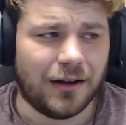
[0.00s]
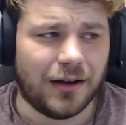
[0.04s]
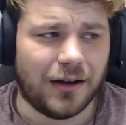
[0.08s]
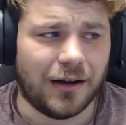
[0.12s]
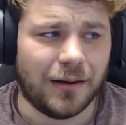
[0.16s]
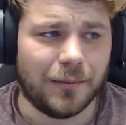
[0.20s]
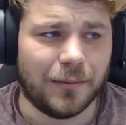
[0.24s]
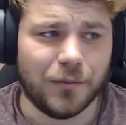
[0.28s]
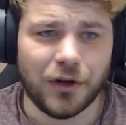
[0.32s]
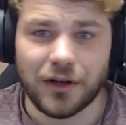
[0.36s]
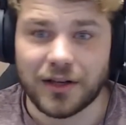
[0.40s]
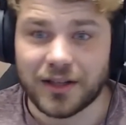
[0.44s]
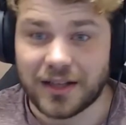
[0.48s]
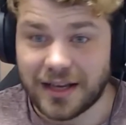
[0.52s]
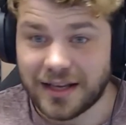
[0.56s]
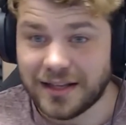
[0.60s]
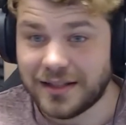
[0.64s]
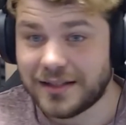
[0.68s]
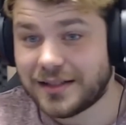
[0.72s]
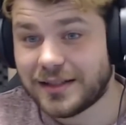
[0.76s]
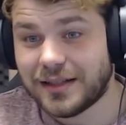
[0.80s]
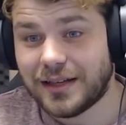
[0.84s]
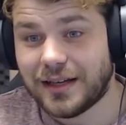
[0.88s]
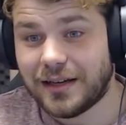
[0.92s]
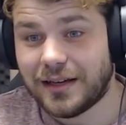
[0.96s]
I'm not
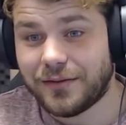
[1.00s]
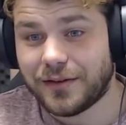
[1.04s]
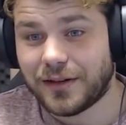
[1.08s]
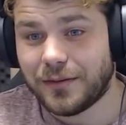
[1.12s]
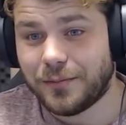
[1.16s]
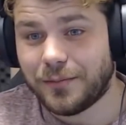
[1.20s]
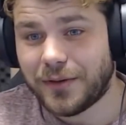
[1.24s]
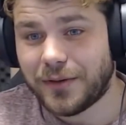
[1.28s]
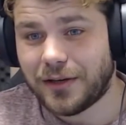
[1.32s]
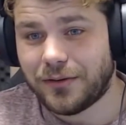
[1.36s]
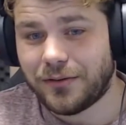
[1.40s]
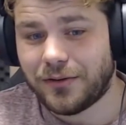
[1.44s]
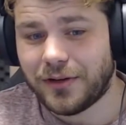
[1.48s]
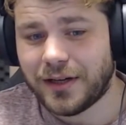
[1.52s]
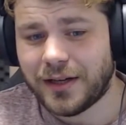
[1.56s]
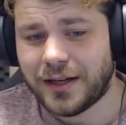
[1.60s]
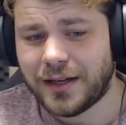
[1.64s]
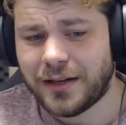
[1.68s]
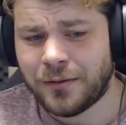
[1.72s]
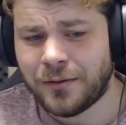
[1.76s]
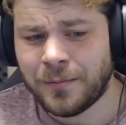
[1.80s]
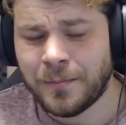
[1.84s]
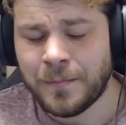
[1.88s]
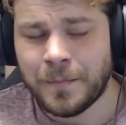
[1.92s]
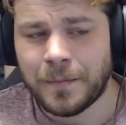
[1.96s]
against it having a battle
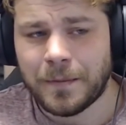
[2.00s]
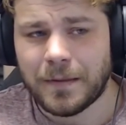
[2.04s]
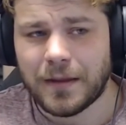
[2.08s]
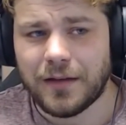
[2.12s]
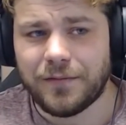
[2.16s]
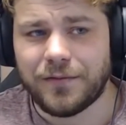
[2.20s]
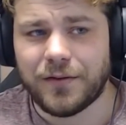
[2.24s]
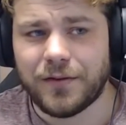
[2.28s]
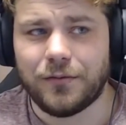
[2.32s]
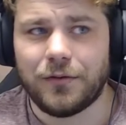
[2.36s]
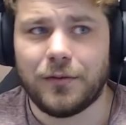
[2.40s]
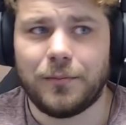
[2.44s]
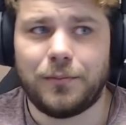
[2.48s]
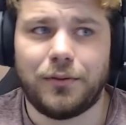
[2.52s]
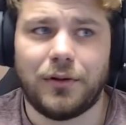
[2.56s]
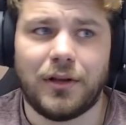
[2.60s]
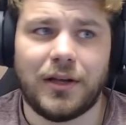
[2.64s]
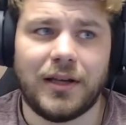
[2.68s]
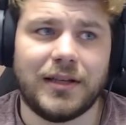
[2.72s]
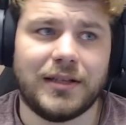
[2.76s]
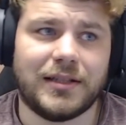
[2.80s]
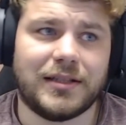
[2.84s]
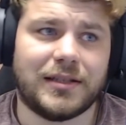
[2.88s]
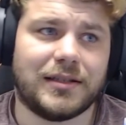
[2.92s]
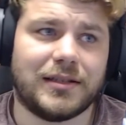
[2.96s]
royale if it
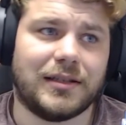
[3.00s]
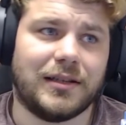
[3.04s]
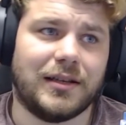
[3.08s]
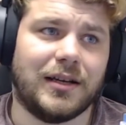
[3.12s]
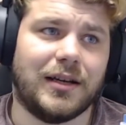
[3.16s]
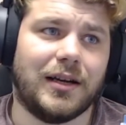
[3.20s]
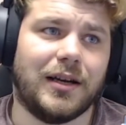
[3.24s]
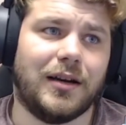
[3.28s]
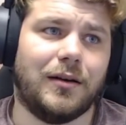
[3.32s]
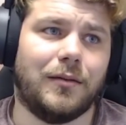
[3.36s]
replaced